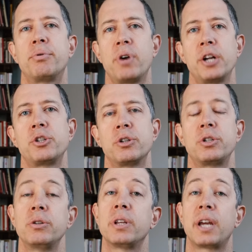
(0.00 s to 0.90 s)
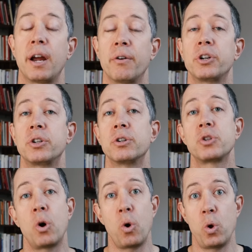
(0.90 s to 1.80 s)
pressure to the
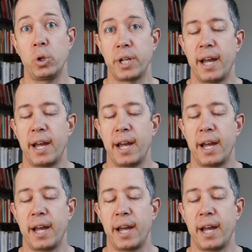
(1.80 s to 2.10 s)
character's old